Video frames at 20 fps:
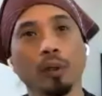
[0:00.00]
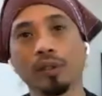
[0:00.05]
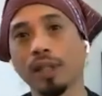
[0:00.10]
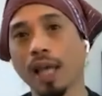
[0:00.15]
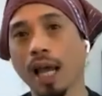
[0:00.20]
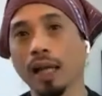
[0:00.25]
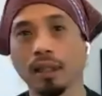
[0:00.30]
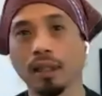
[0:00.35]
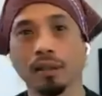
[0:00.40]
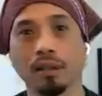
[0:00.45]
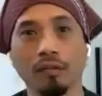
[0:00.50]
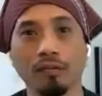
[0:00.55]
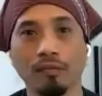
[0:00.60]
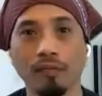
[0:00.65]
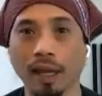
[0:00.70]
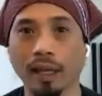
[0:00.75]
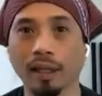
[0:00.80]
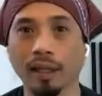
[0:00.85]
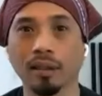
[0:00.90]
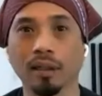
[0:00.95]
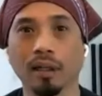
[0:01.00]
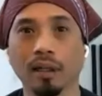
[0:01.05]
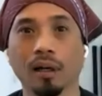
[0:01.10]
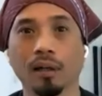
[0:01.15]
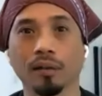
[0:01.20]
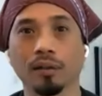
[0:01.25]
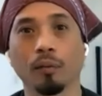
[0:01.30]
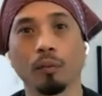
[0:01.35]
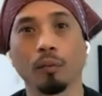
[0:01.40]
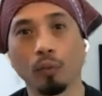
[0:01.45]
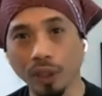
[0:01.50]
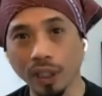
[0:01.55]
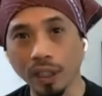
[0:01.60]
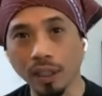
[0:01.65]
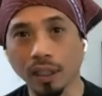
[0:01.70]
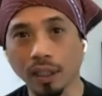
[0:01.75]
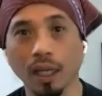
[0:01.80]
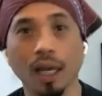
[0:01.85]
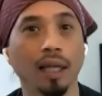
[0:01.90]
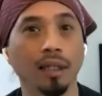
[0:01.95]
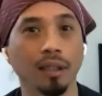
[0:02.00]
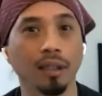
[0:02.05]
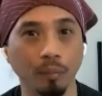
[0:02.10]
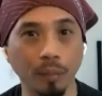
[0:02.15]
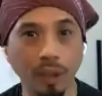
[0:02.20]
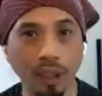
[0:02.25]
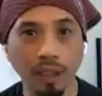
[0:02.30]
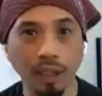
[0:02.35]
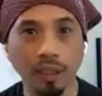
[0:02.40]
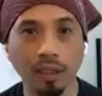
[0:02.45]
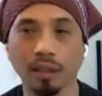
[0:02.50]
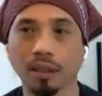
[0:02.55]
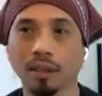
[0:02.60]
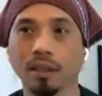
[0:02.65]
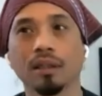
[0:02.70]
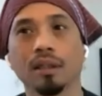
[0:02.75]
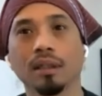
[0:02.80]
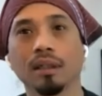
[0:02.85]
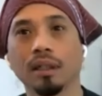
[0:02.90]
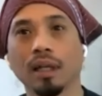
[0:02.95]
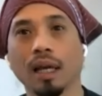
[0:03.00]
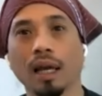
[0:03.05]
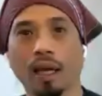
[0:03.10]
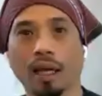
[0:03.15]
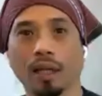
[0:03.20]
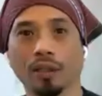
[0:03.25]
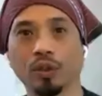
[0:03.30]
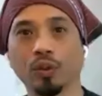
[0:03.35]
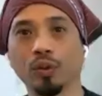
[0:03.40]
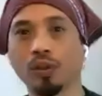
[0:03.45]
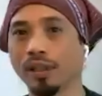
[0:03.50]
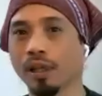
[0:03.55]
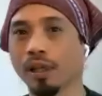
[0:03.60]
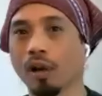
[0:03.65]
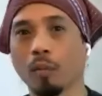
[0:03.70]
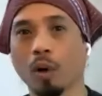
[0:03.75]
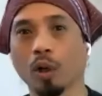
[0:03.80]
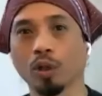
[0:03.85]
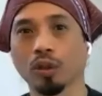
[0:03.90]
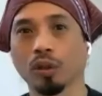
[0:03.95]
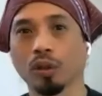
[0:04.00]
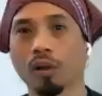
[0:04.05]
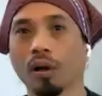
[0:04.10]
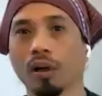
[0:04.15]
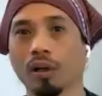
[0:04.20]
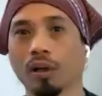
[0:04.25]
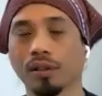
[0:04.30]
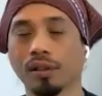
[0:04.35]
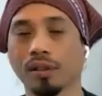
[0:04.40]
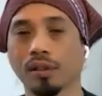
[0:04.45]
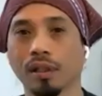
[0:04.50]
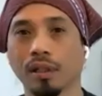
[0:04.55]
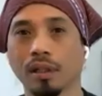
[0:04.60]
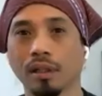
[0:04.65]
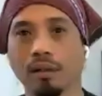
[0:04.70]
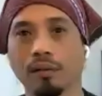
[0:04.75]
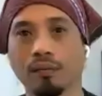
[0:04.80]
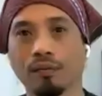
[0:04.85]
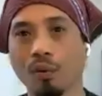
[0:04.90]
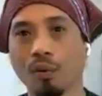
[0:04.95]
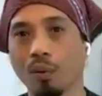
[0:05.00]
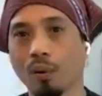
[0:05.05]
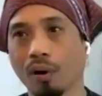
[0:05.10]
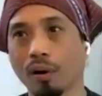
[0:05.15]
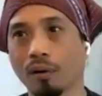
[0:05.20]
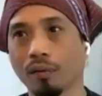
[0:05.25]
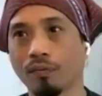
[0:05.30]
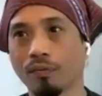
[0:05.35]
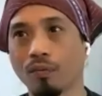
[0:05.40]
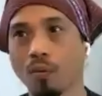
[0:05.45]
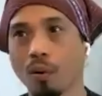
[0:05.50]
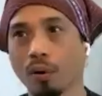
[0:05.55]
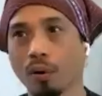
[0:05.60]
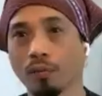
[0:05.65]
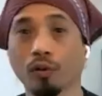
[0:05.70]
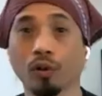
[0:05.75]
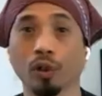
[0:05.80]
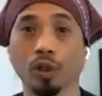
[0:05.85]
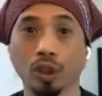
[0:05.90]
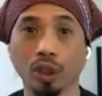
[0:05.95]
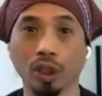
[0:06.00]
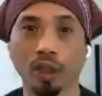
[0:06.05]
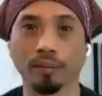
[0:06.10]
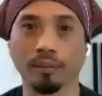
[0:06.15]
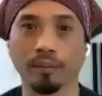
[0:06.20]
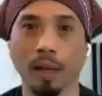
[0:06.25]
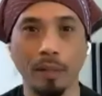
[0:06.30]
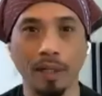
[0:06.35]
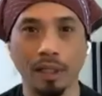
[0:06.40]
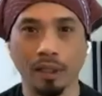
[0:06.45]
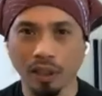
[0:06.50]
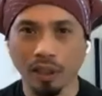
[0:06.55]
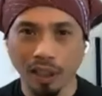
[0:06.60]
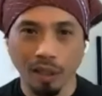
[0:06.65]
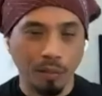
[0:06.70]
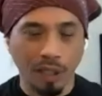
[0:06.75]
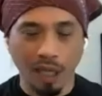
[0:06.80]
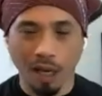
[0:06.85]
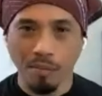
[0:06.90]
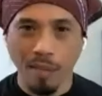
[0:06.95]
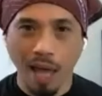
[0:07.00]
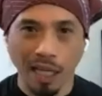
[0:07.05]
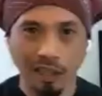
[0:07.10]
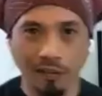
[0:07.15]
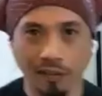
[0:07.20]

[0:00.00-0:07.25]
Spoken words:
protect and defend the weak and the meek, and using our martial arts for good. I mean, look at me. I'm